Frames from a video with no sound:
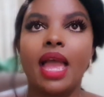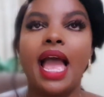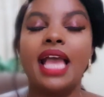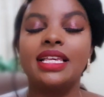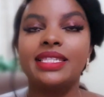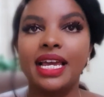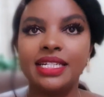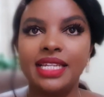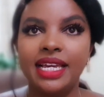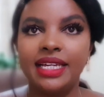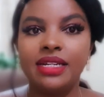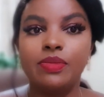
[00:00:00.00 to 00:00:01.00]
I
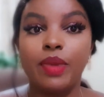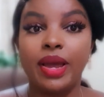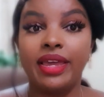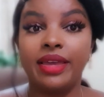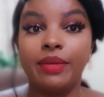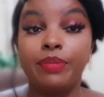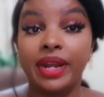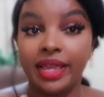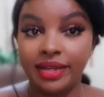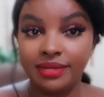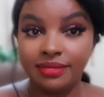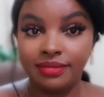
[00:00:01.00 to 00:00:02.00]
started by
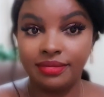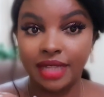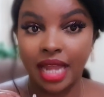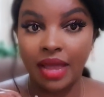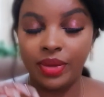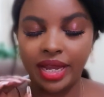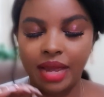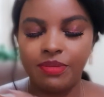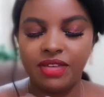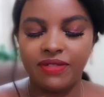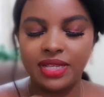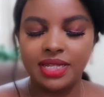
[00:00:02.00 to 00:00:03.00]
praying. I wake up,
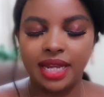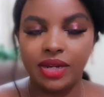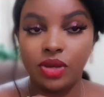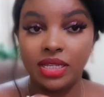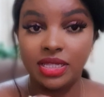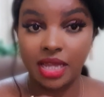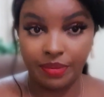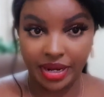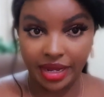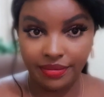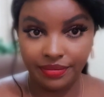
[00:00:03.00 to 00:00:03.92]
the first thing I do, I say a prayer.